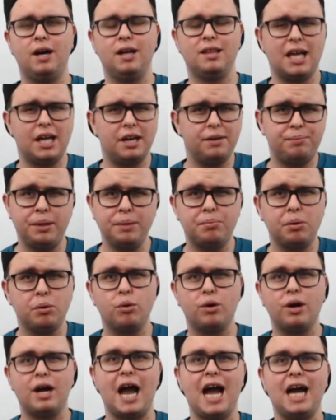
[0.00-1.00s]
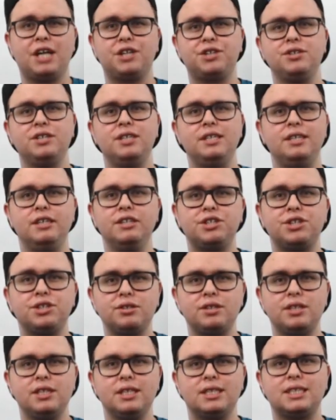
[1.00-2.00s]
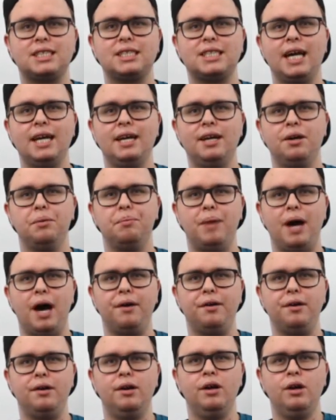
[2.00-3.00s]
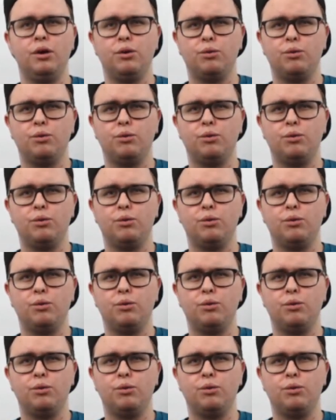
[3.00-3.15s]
a lot of people were actually initially excited about it.